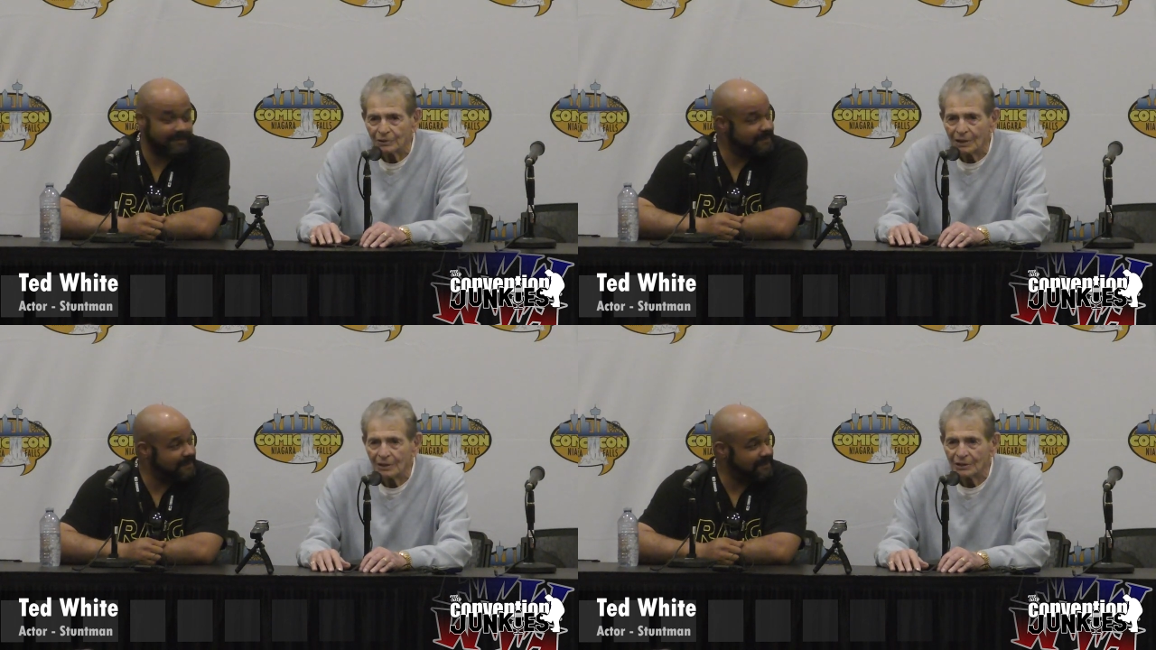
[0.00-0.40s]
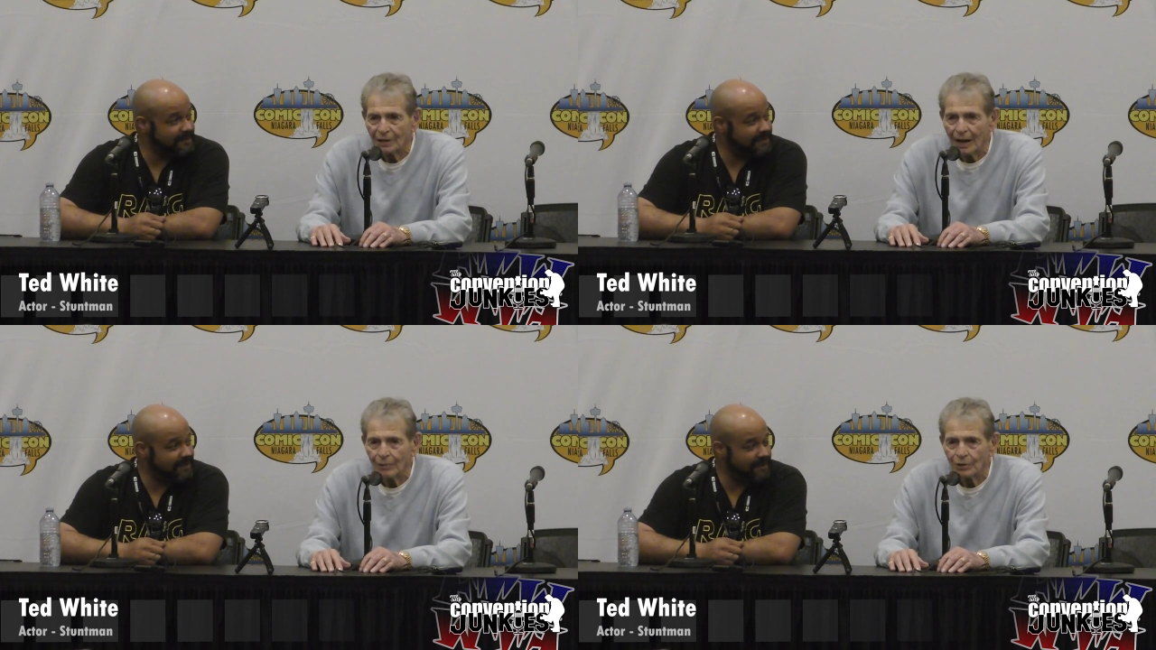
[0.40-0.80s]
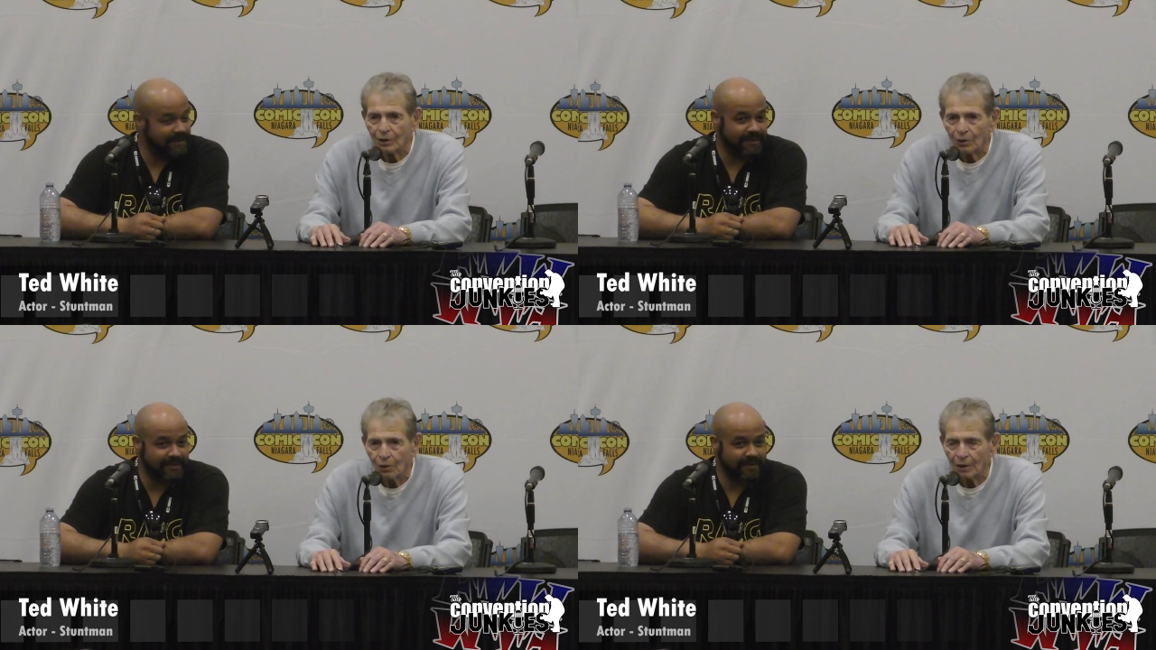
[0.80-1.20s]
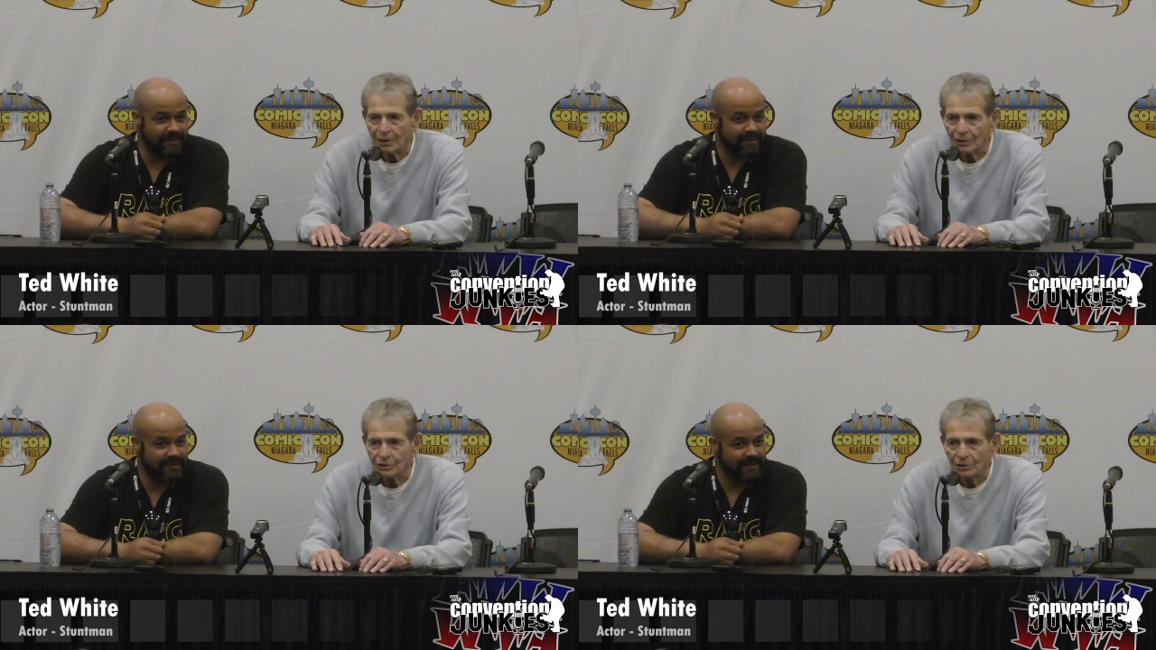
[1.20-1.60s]
Speaker 1: 90% of the time when you go on
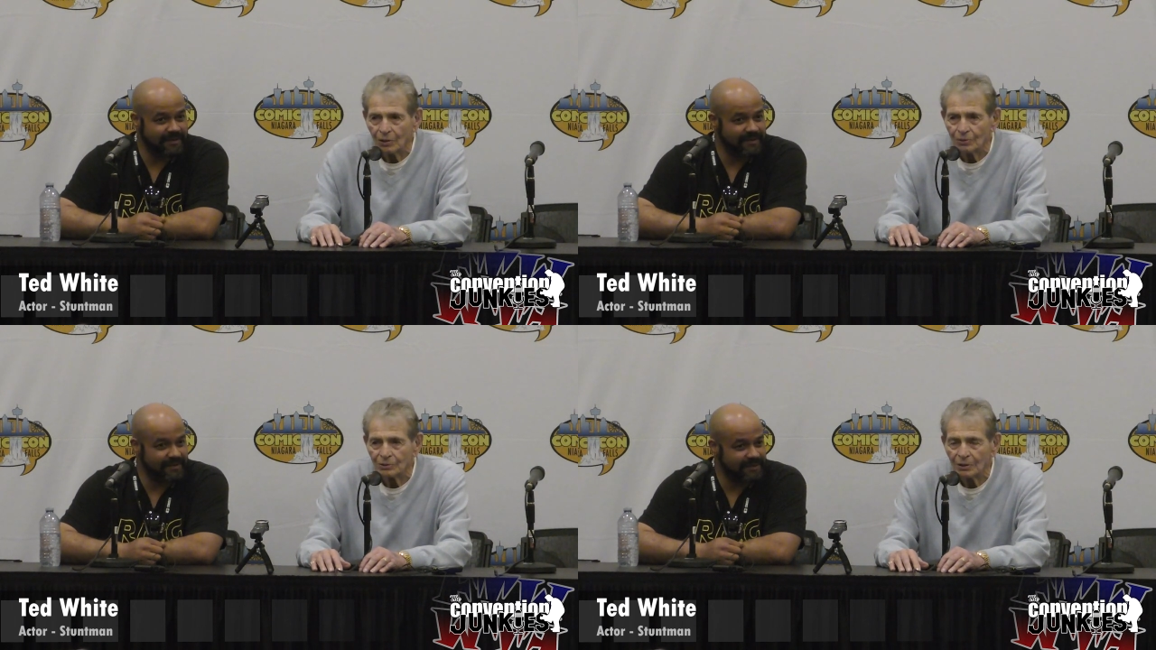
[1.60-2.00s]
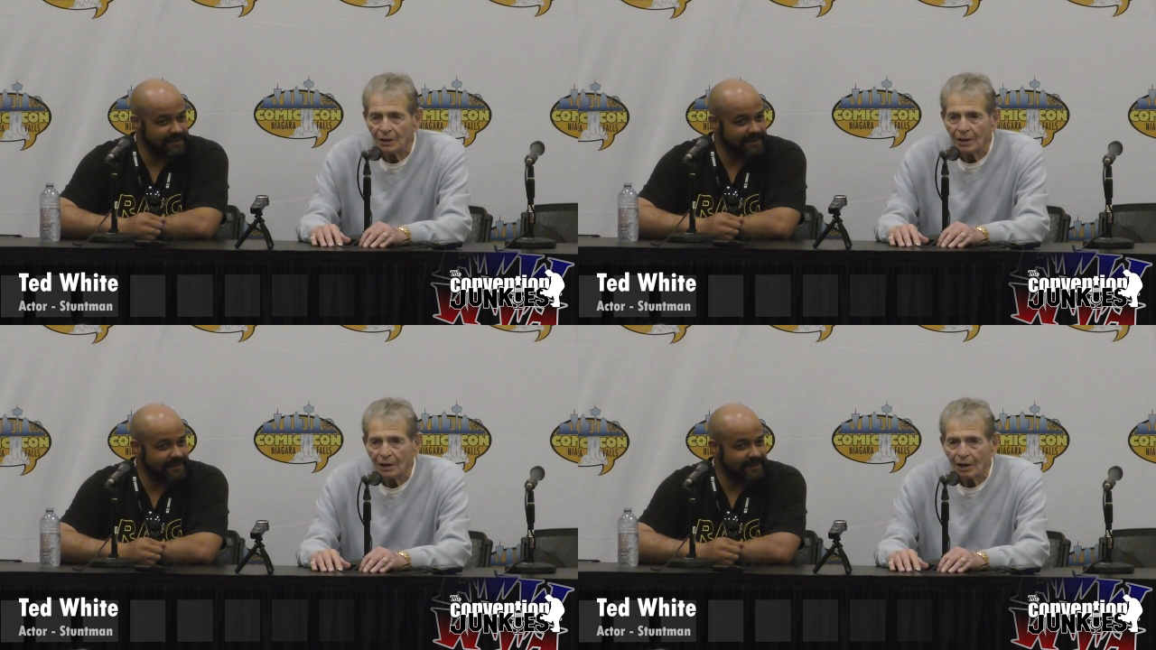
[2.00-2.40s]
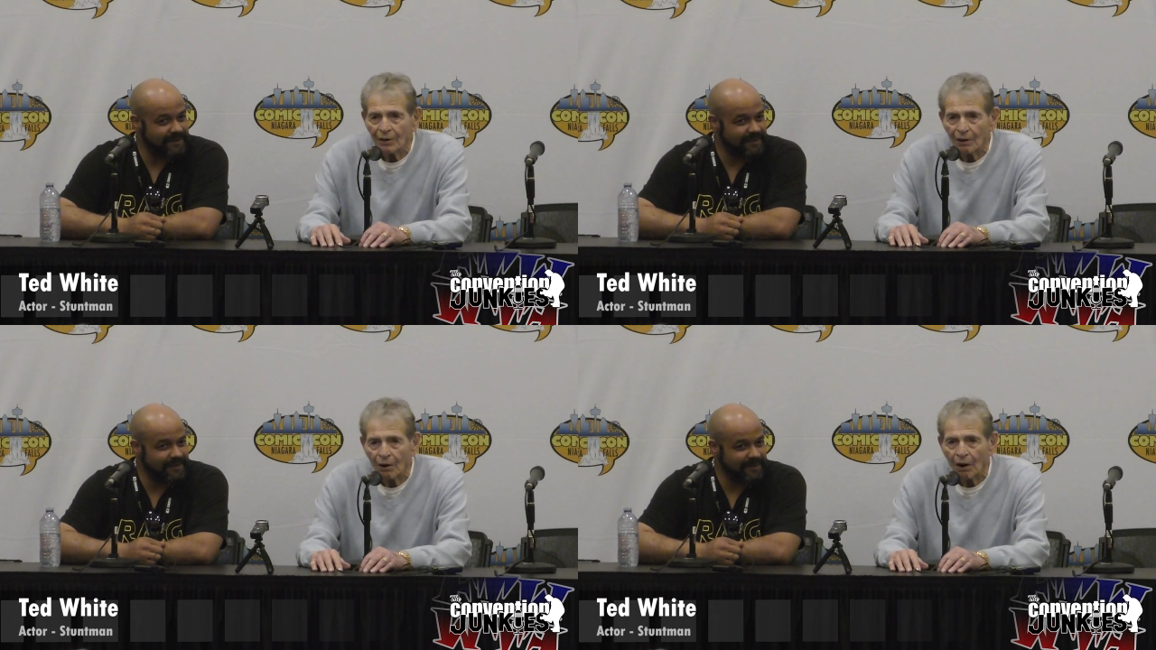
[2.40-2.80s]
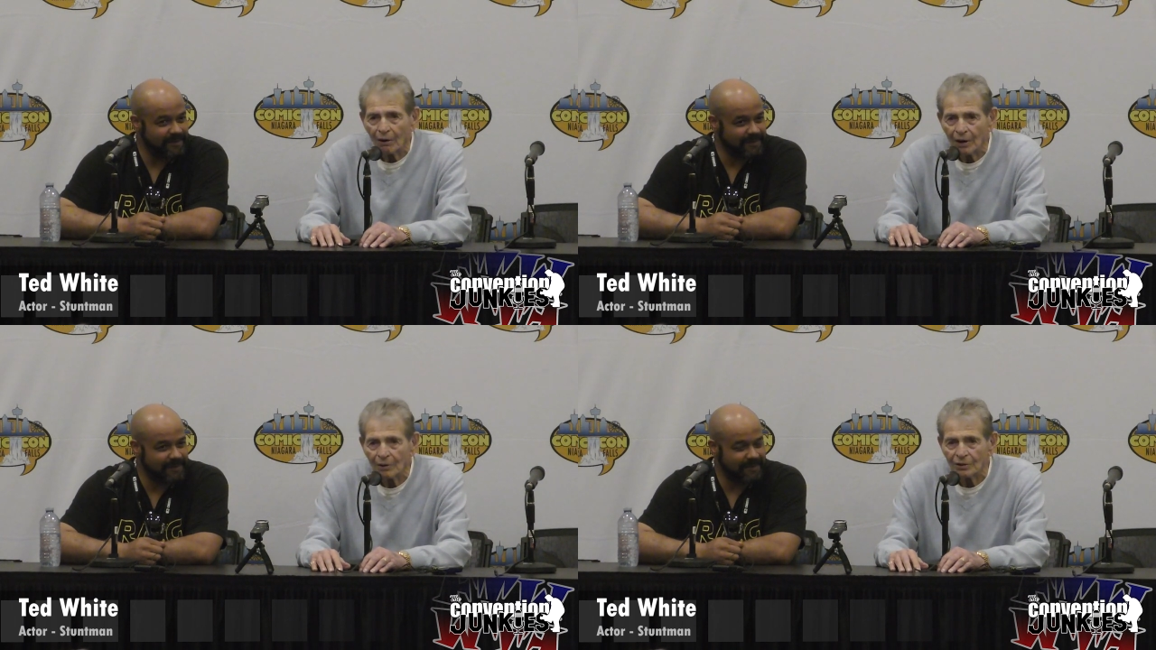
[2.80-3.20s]
these shows, there
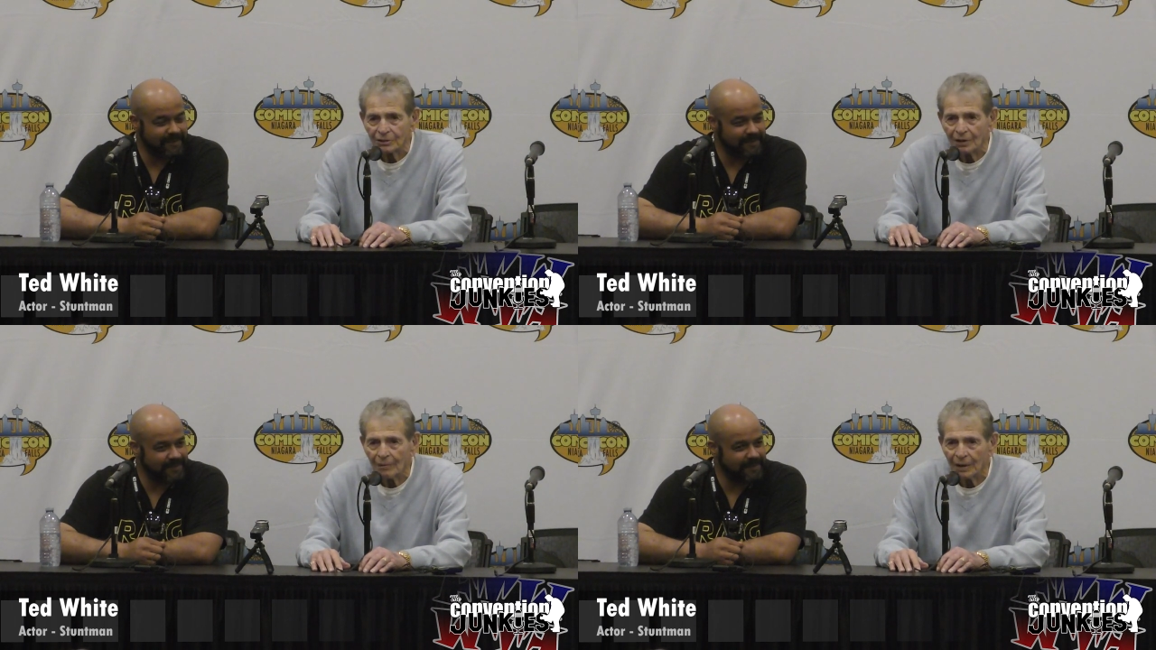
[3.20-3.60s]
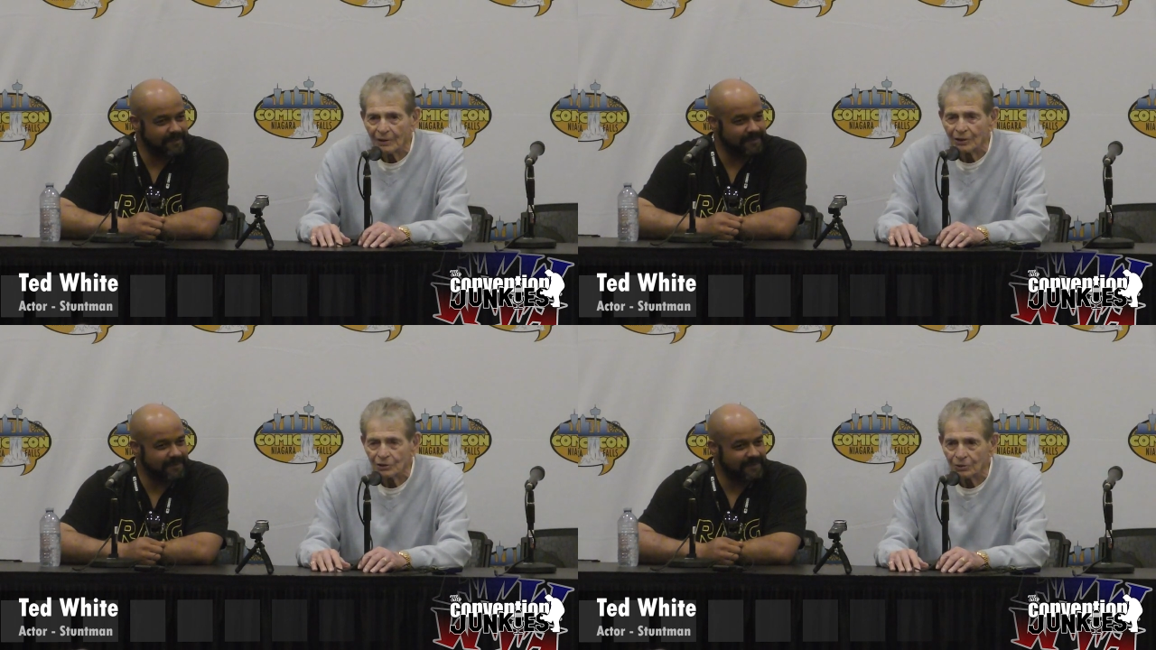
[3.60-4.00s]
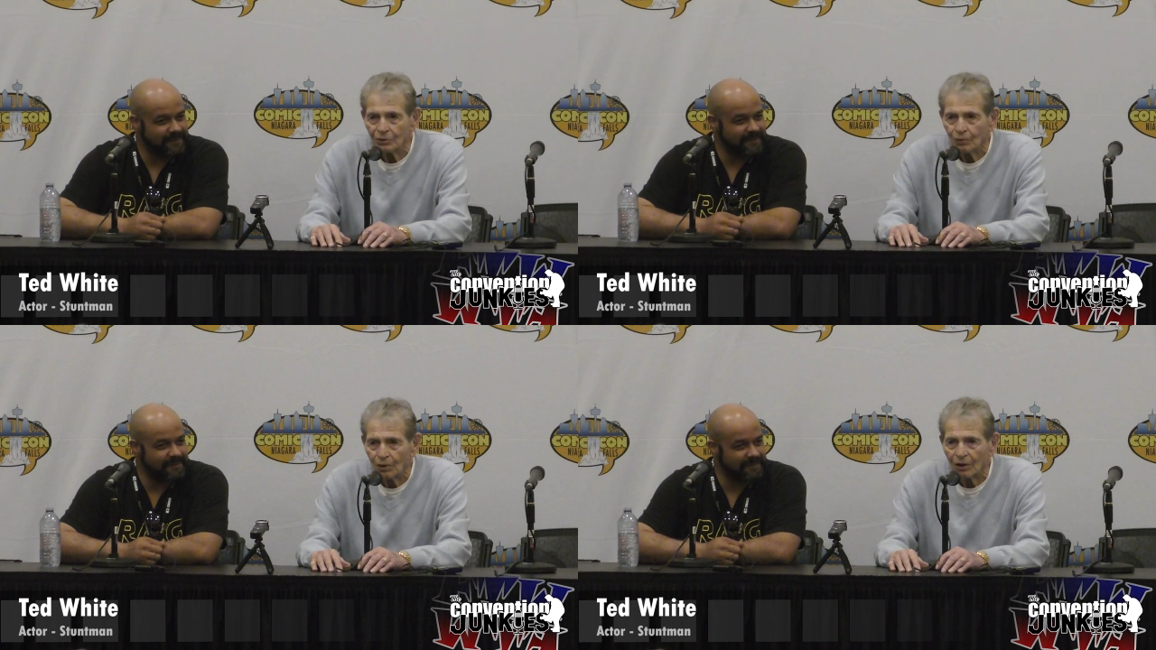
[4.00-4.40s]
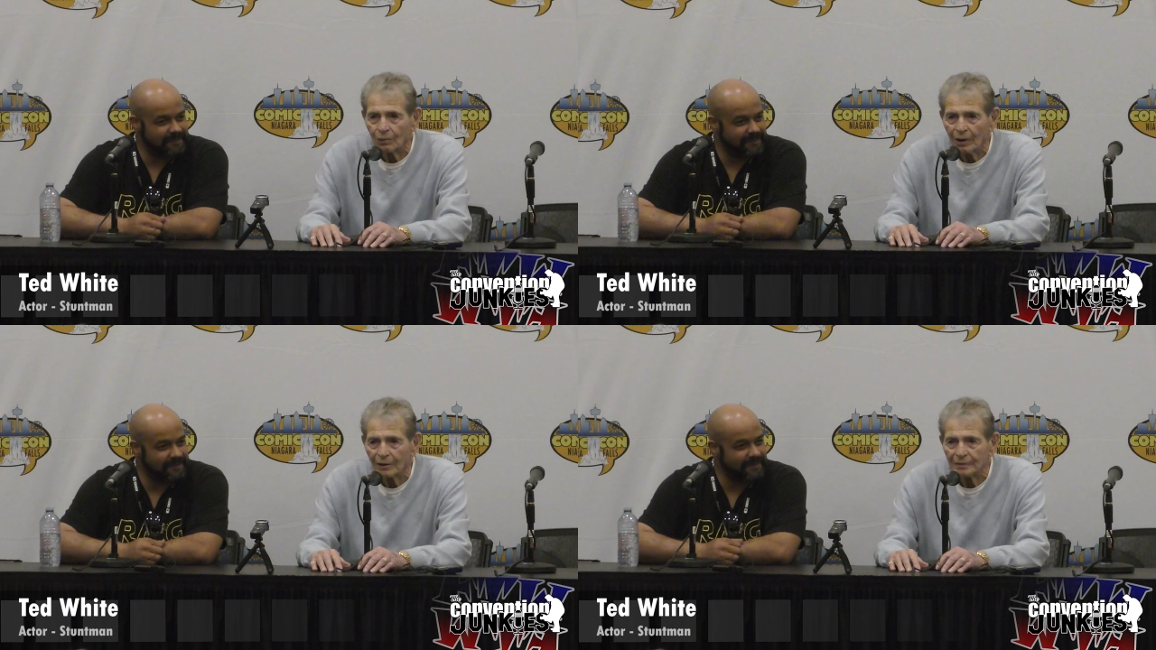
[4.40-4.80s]
are other stuntmen that you do work
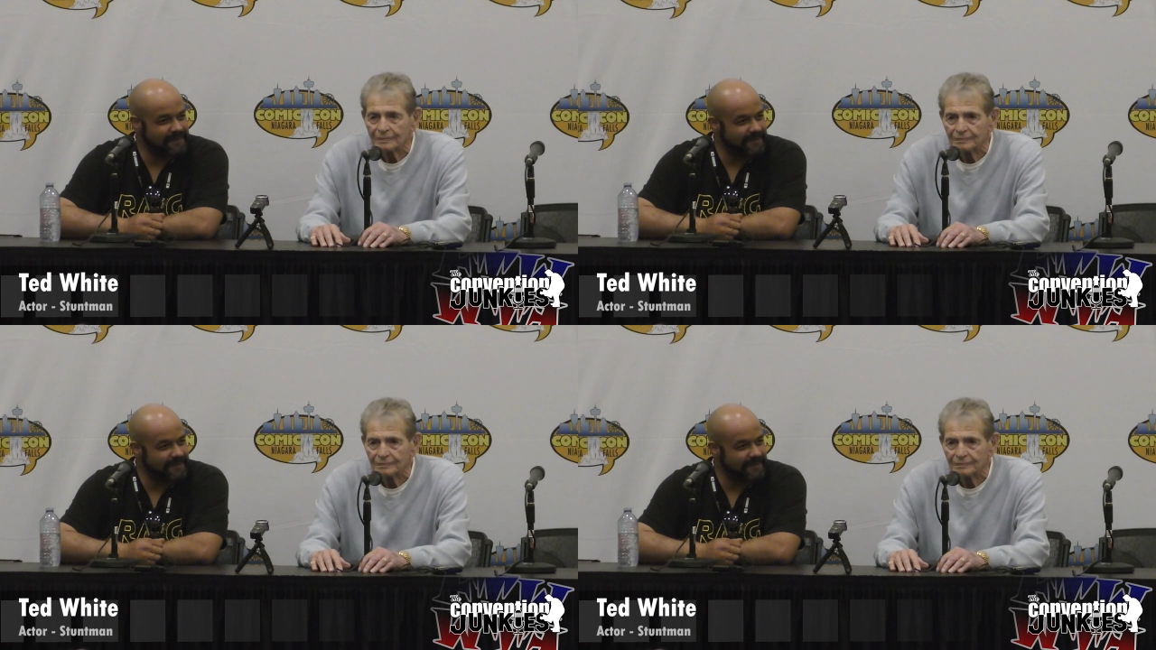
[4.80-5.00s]
with.